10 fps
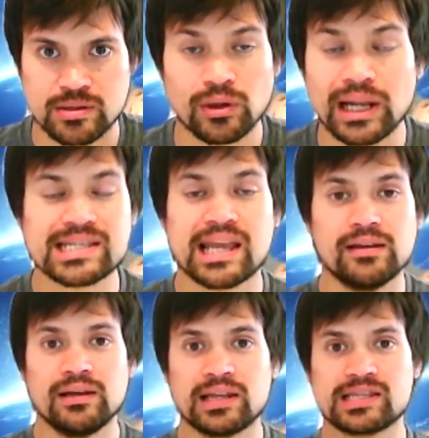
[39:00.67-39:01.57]
Or let's
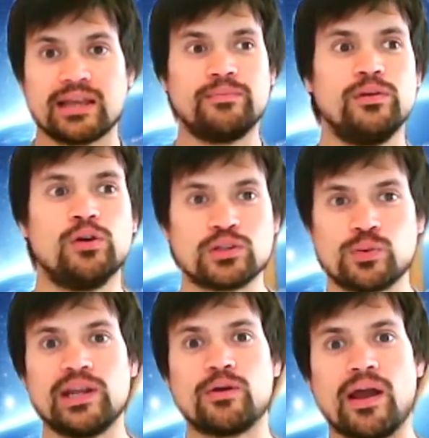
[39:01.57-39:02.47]
say let's say you got
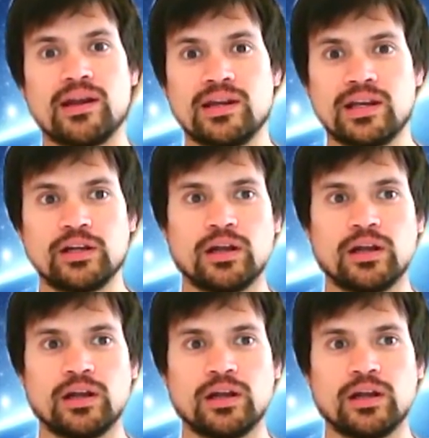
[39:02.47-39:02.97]
twenty grand, and you're